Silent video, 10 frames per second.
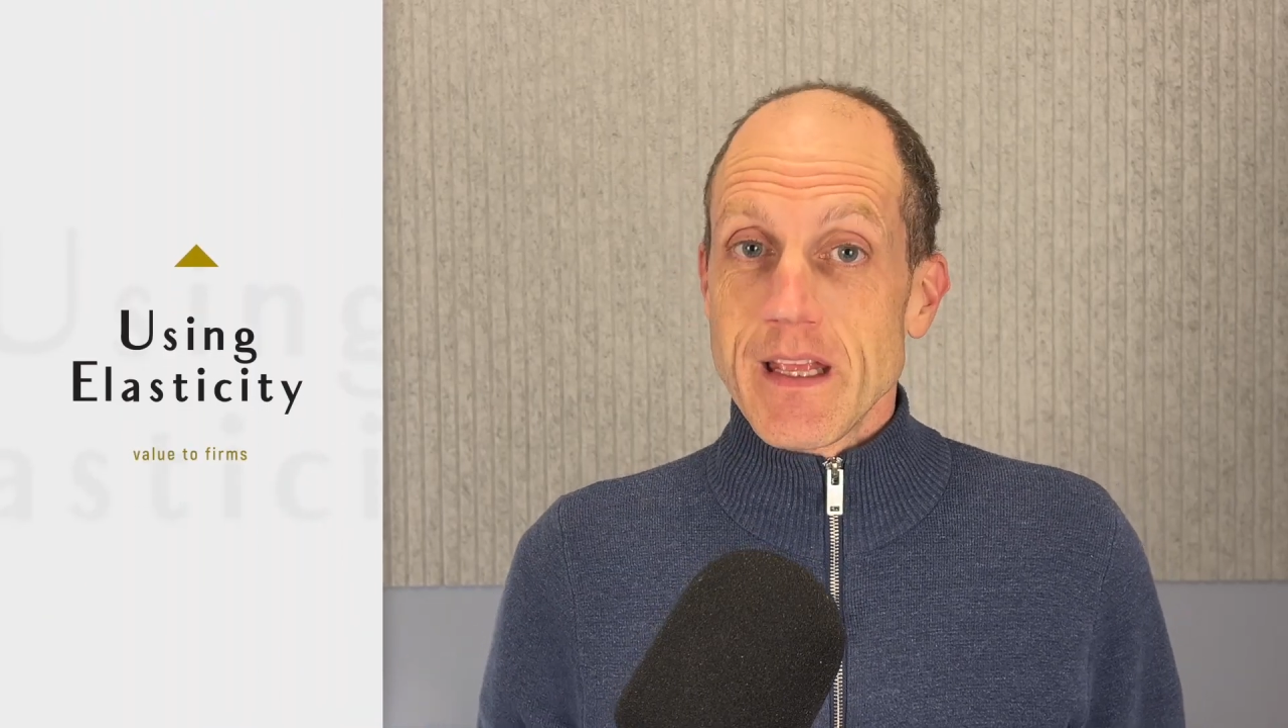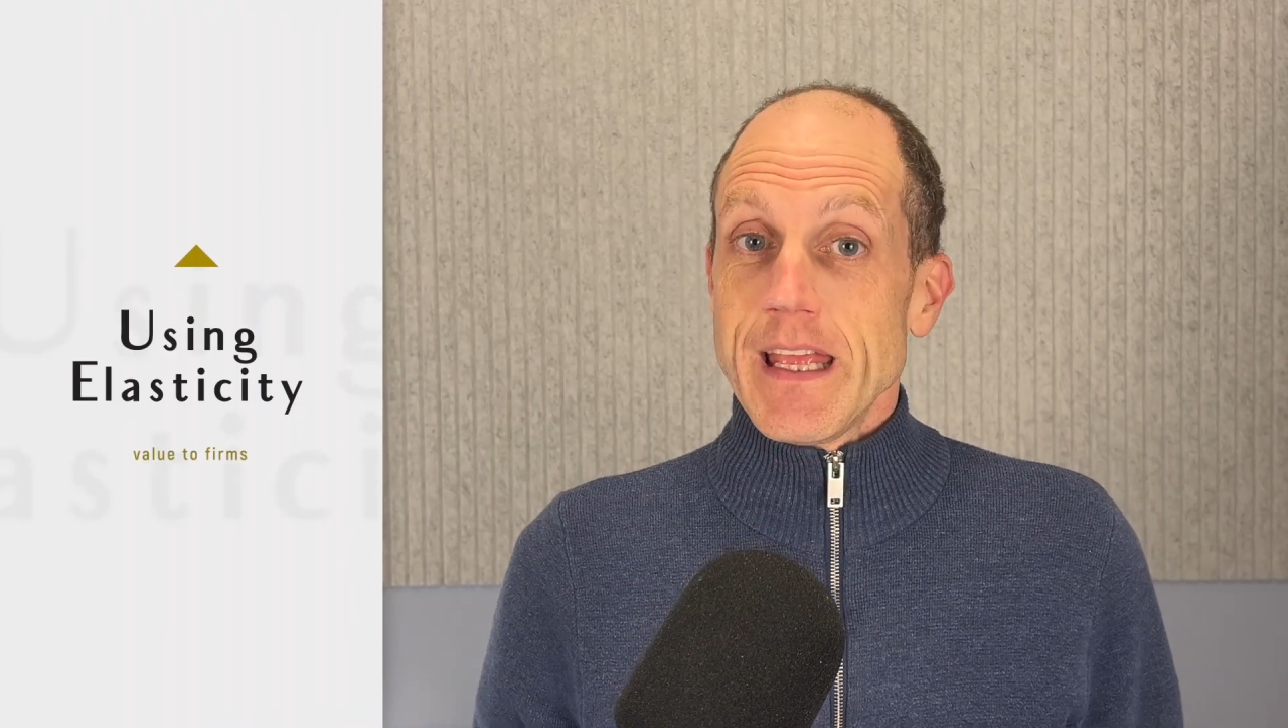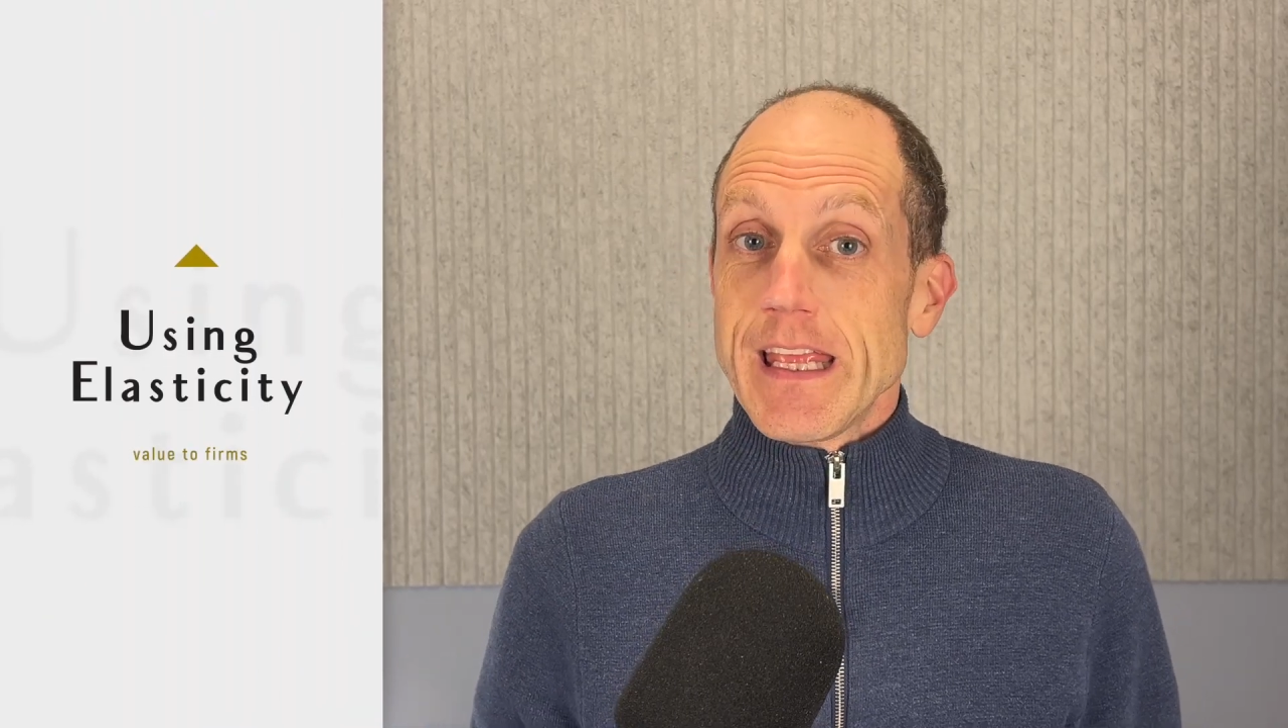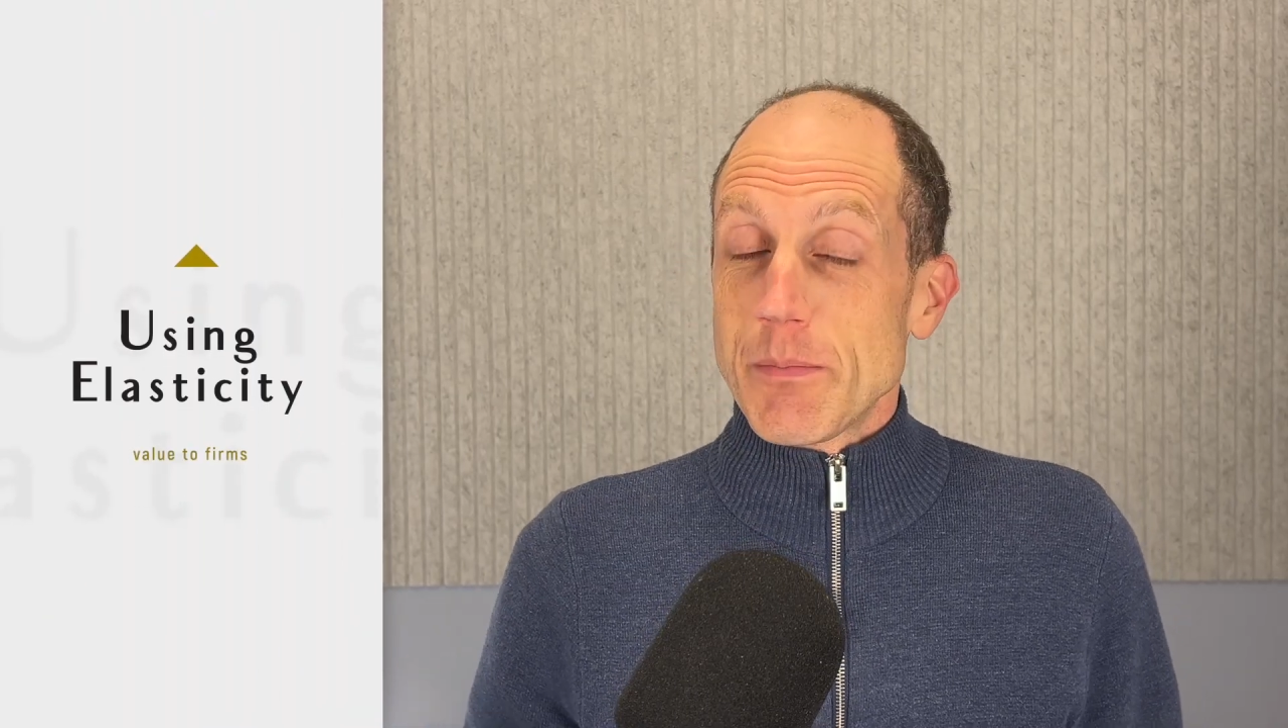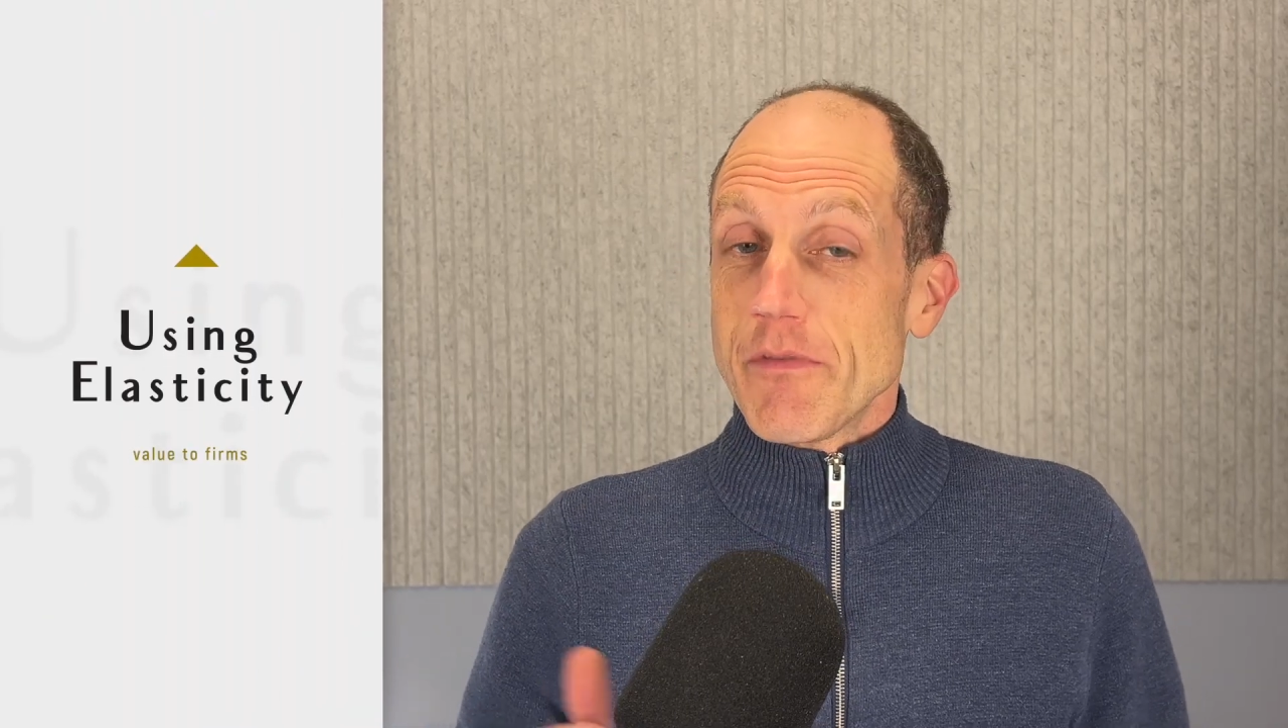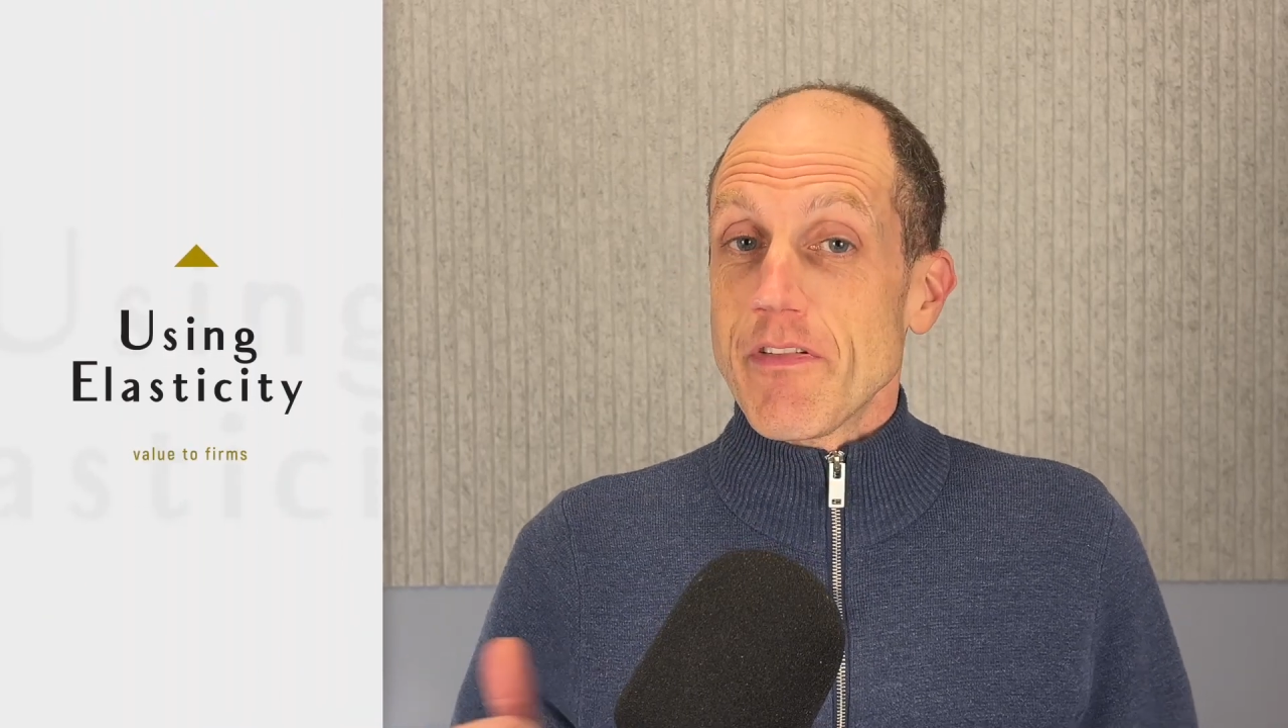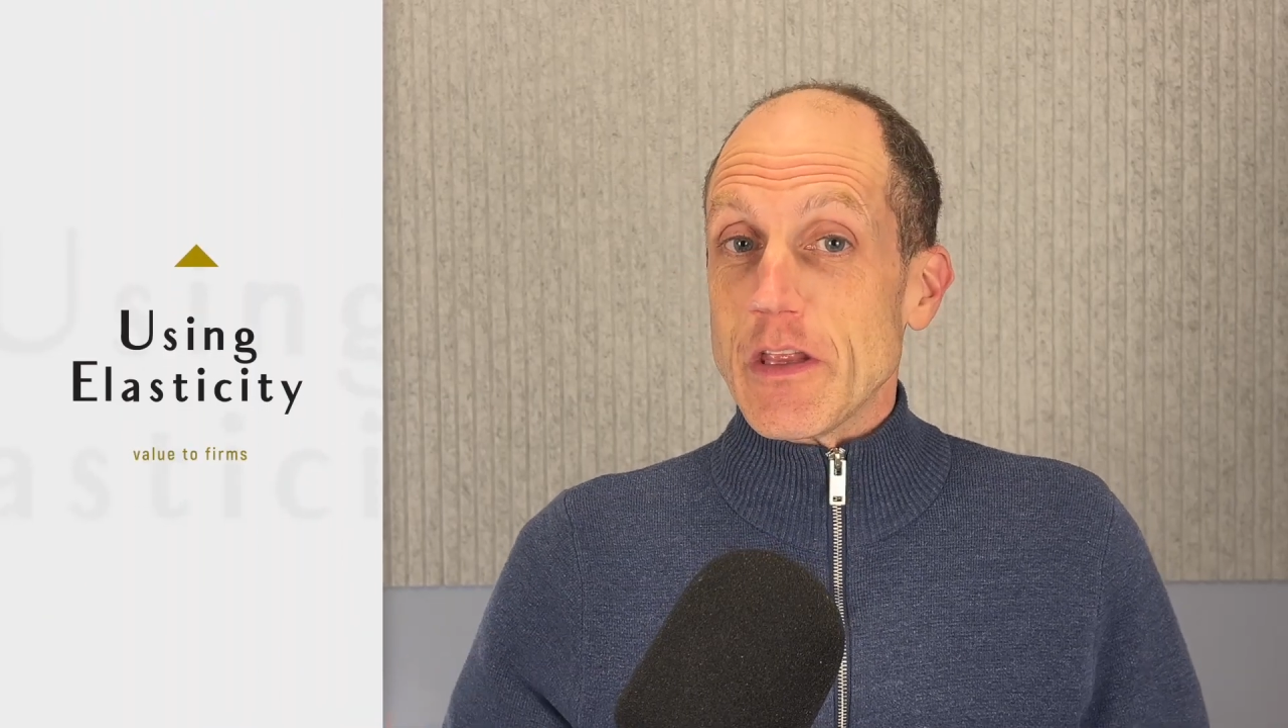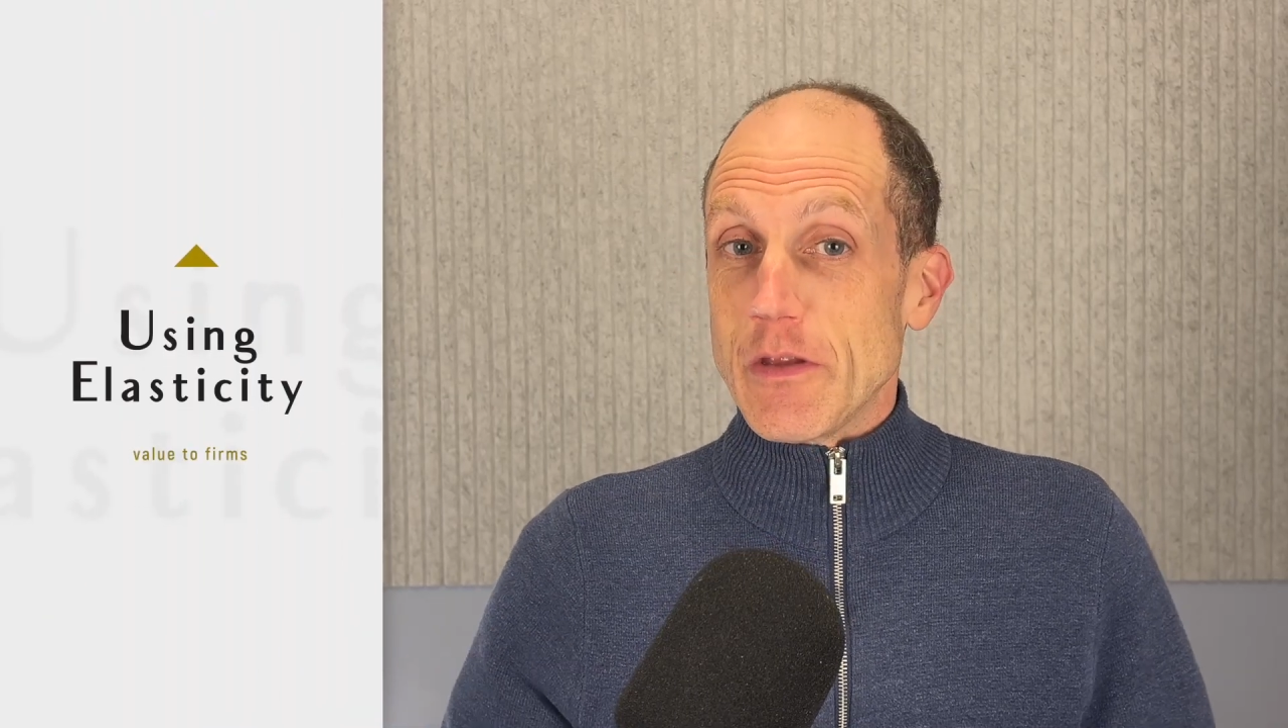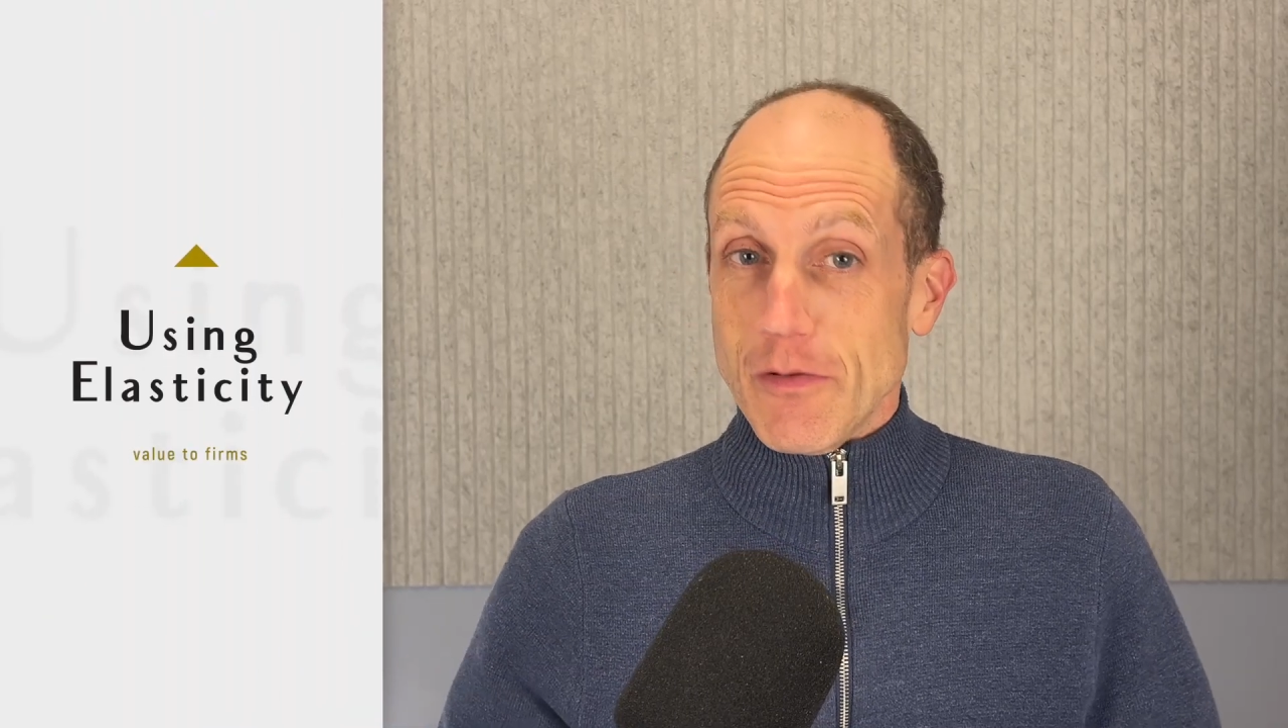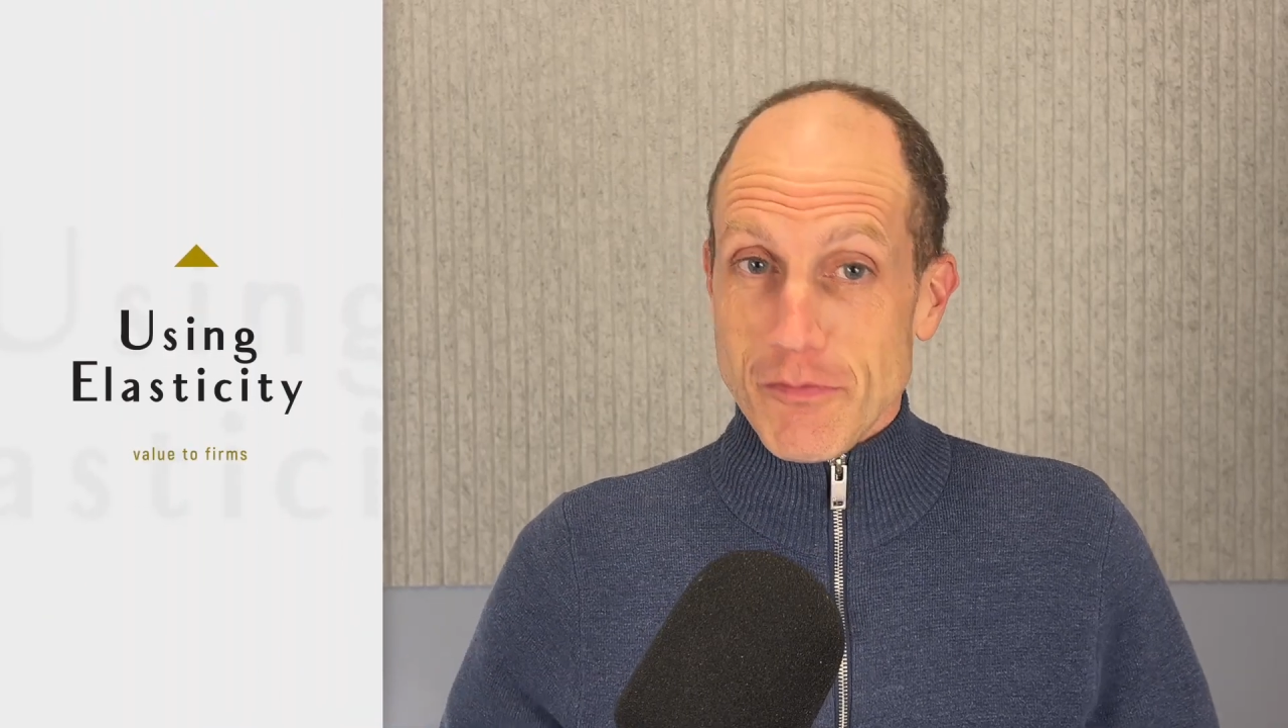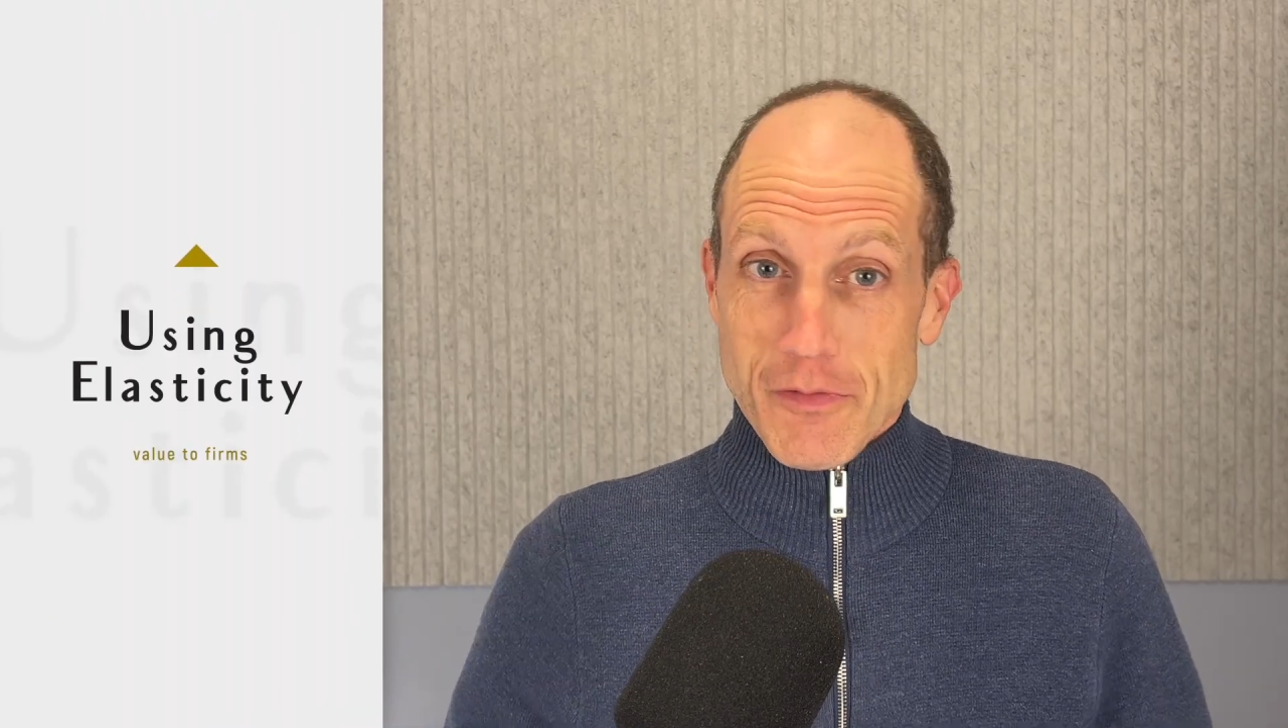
it could be very useful